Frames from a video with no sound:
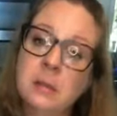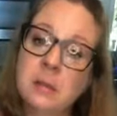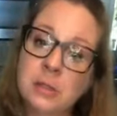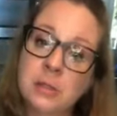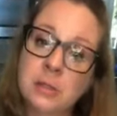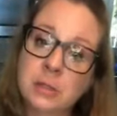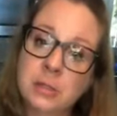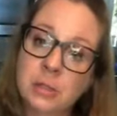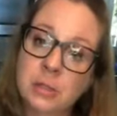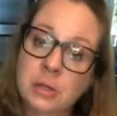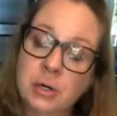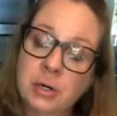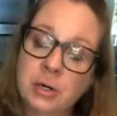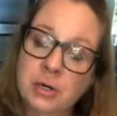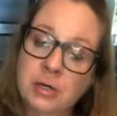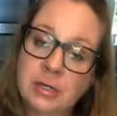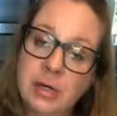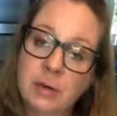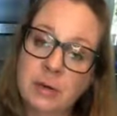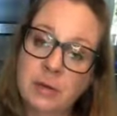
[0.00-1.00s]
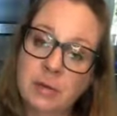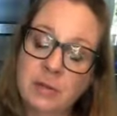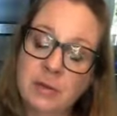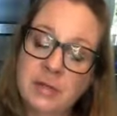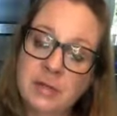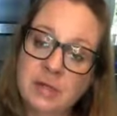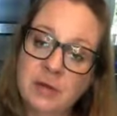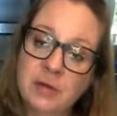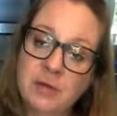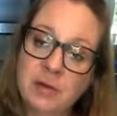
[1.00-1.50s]
turn it down to
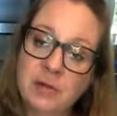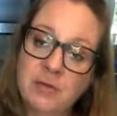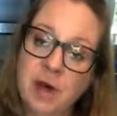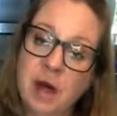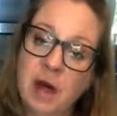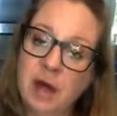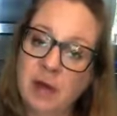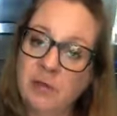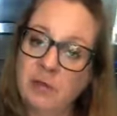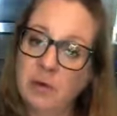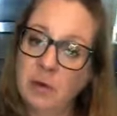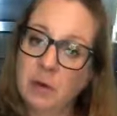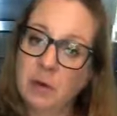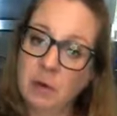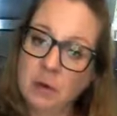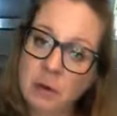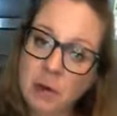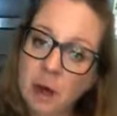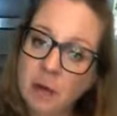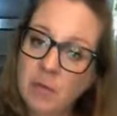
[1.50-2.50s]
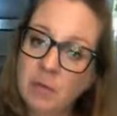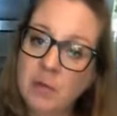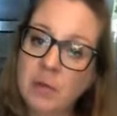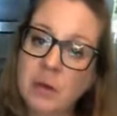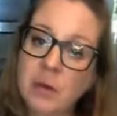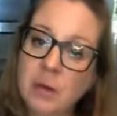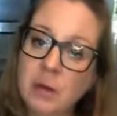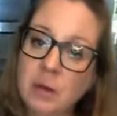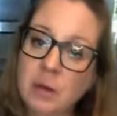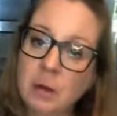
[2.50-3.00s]
375, cover
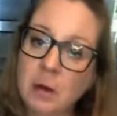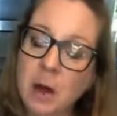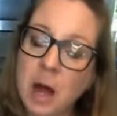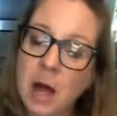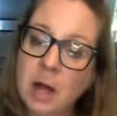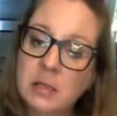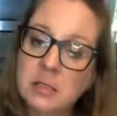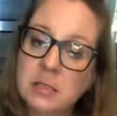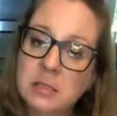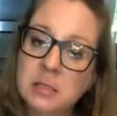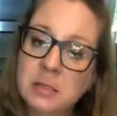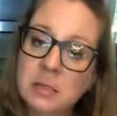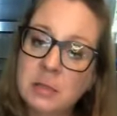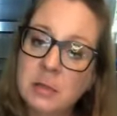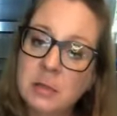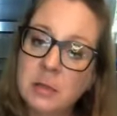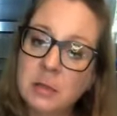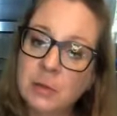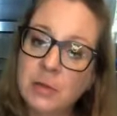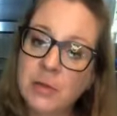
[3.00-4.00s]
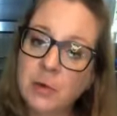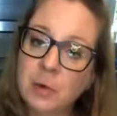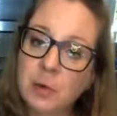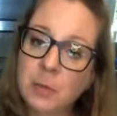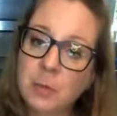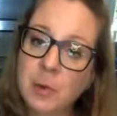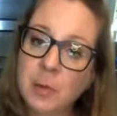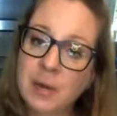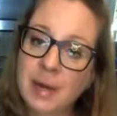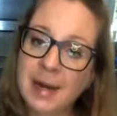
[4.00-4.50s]
the crust, 30
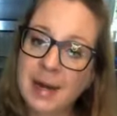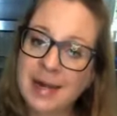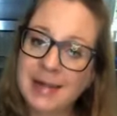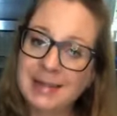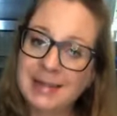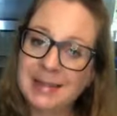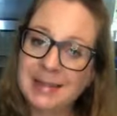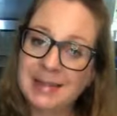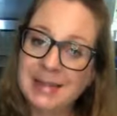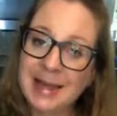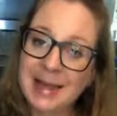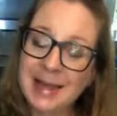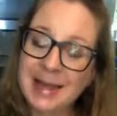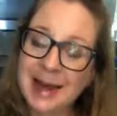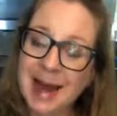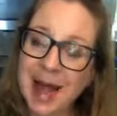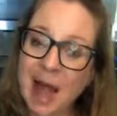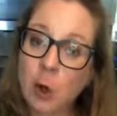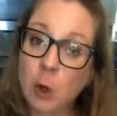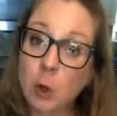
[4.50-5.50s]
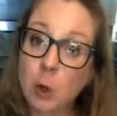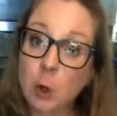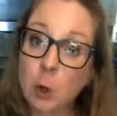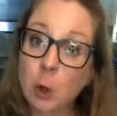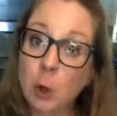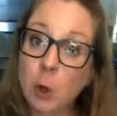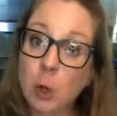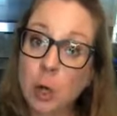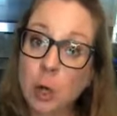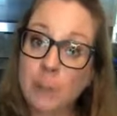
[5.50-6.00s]
more minutes, take it out,
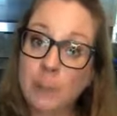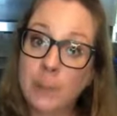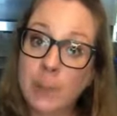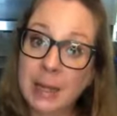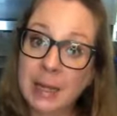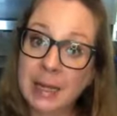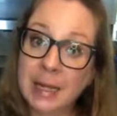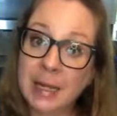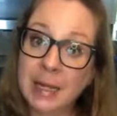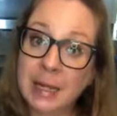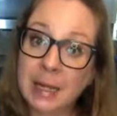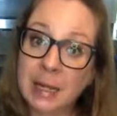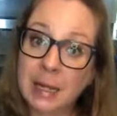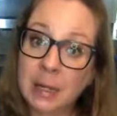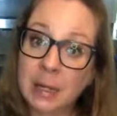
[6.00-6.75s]
cool completely,